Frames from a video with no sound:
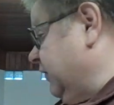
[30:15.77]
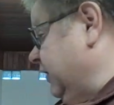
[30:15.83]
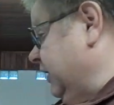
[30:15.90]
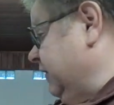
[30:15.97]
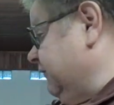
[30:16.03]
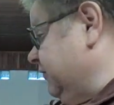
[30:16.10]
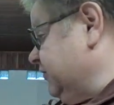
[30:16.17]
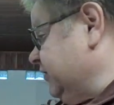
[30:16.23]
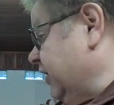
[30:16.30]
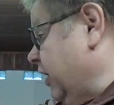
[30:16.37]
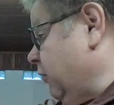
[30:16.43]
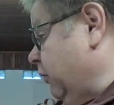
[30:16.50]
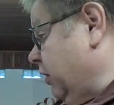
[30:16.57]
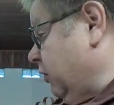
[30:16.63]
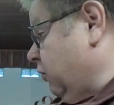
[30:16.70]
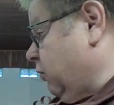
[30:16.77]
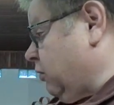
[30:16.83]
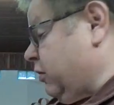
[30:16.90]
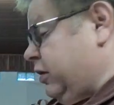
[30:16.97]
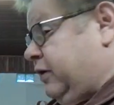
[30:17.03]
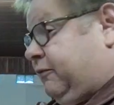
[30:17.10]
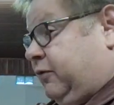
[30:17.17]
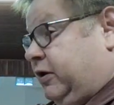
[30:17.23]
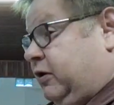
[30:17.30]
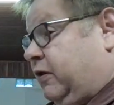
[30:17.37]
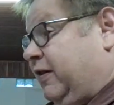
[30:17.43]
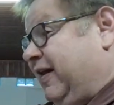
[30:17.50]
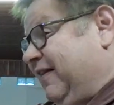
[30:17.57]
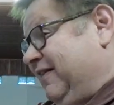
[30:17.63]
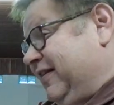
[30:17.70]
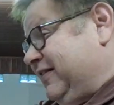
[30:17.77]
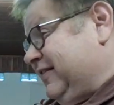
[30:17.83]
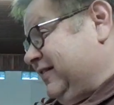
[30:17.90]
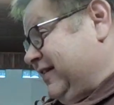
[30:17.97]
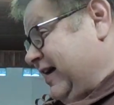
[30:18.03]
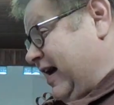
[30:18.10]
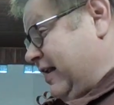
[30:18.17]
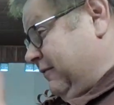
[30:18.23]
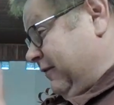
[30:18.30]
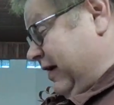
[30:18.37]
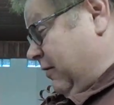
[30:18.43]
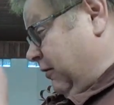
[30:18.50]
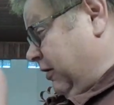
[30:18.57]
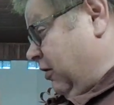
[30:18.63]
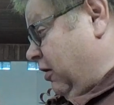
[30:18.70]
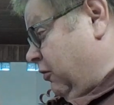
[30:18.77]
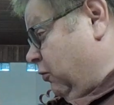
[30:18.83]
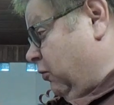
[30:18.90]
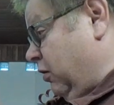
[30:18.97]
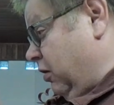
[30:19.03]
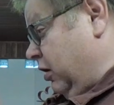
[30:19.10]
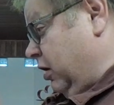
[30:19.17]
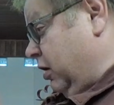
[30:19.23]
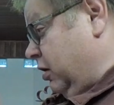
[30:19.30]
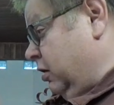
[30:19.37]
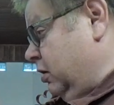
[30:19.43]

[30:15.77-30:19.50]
I think if it's not well-ordered, if we don't, this is kind of how it ought to work.